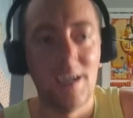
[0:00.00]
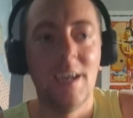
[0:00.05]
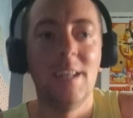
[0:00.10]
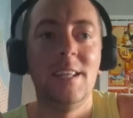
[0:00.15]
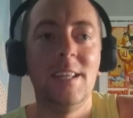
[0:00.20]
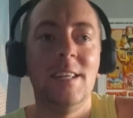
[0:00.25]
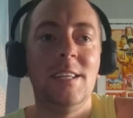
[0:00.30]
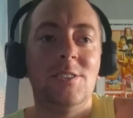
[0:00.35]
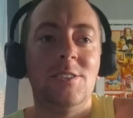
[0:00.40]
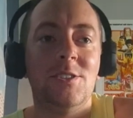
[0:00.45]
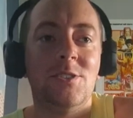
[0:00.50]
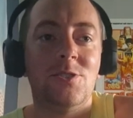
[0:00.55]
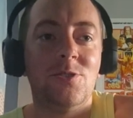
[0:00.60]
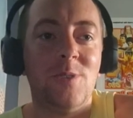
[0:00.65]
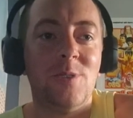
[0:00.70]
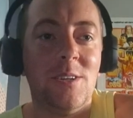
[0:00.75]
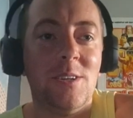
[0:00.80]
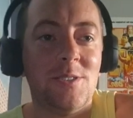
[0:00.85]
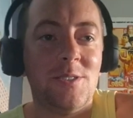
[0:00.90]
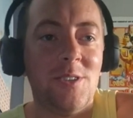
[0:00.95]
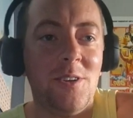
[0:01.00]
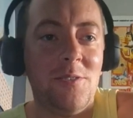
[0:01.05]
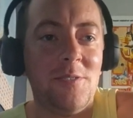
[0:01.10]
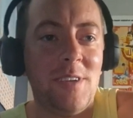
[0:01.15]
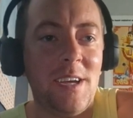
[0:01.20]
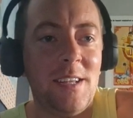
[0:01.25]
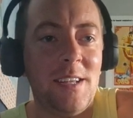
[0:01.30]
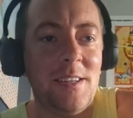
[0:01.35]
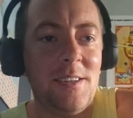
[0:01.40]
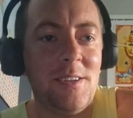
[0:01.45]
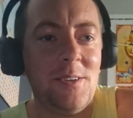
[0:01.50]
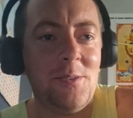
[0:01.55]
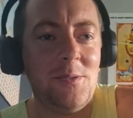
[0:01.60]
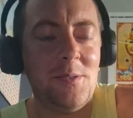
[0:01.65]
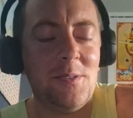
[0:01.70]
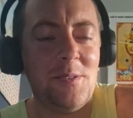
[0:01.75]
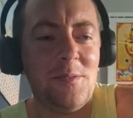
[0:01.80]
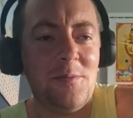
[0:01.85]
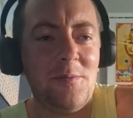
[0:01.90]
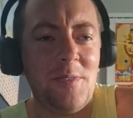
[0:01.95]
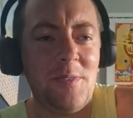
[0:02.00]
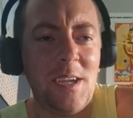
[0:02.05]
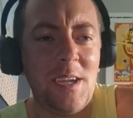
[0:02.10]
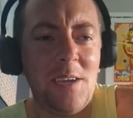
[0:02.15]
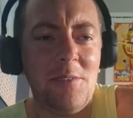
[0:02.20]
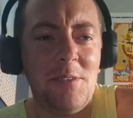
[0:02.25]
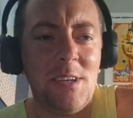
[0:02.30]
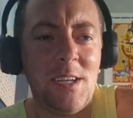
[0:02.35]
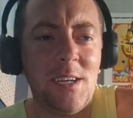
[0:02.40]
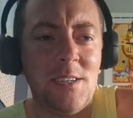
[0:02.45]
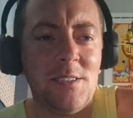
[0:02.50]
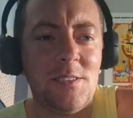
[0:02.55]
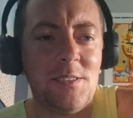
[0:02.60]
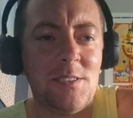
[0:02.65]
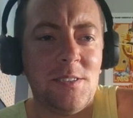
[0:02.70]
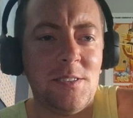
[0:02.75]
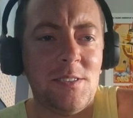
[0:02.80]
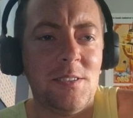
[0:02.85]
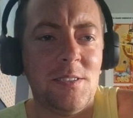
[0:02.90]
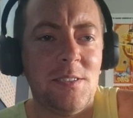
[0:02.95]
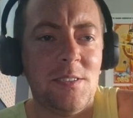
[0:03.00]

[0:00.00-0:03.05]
And then he just trails off that end note. Very nice.